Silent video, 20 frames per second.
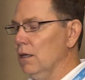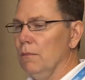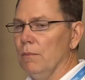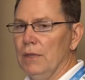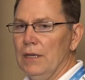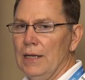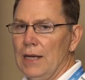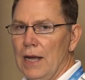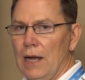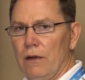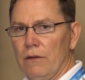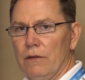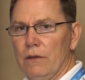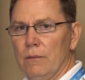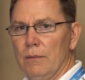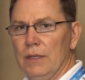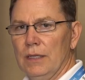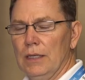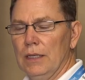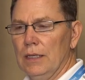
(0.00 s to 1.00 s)
but now
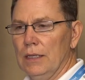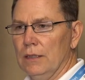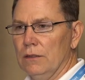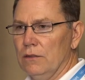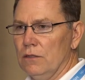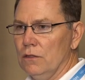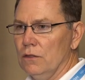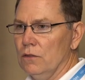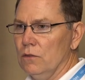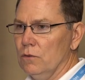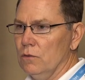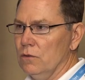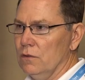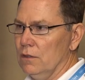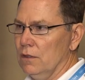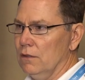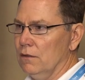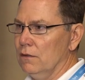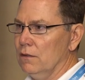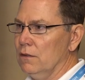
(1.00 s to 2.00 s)
they're beginning to
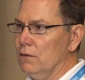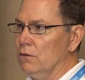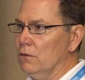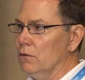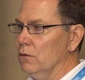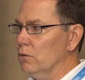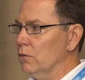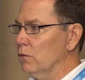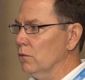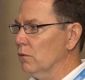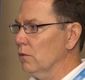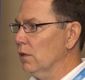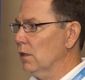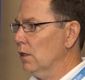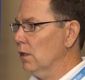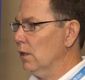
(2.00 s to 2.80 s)
use it to